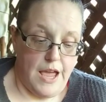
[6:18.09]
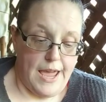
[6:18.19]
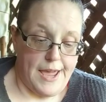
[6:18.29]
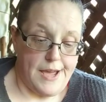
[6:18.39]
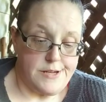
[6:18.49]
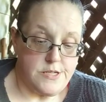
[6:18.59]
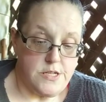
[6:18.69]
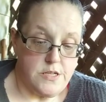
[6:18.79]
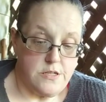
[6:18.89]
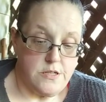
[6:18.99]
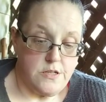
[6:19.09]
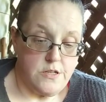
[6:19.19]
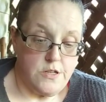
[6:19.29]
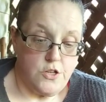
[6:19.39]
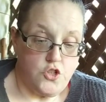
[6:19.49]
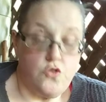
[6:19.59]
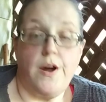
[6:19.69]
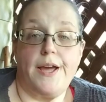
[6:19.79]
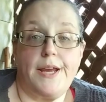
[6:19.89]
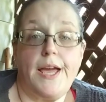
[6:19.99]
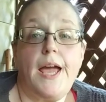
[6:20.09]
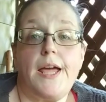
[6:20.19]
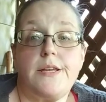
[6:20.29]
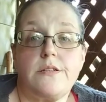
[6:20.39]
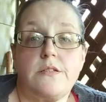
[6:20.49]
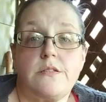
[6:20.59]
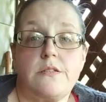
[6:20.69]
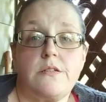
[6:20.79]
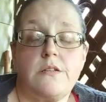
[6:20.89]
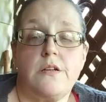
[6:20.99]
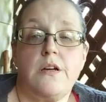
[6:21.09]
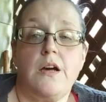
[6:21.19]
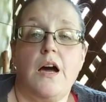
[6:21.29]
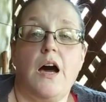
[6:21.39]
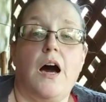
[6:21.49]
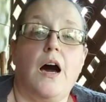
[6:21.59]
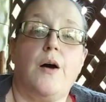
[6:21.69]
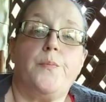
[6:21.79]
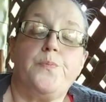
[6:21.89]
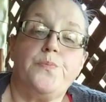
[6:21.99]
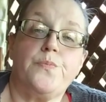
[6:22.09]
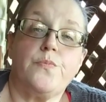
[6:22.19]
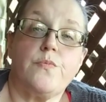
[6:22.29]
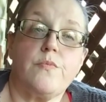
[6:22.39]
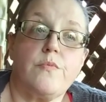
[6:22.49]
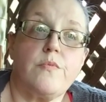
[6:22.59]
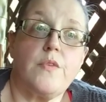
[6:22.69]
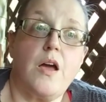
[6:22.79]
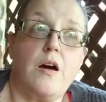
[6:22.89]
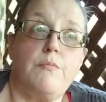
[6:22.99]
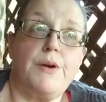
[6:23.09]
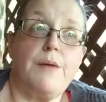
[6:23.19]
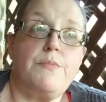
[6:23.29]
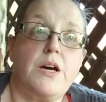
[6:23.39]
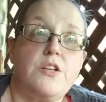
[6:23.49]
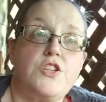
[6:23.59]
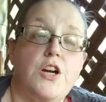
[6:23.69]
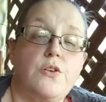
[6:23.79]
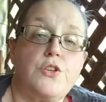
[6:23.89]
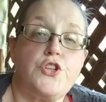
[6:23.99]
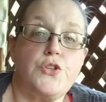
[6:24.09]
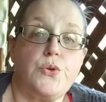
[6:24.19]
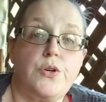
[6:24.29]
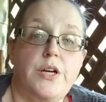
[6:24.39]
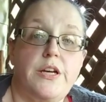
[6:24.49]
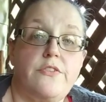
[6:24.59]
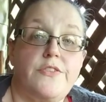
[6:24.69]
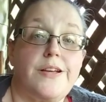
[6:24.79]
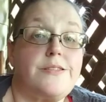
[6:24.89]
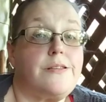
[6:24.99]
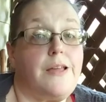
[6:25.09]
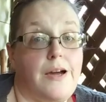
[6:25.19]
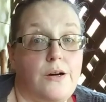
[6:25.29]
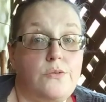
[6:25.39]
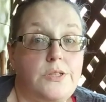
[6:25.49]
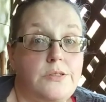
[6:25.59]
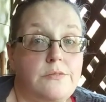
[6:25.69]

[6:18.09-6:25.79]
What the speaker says: and try it again. Um, but I'm not entirely sure if that's allowed.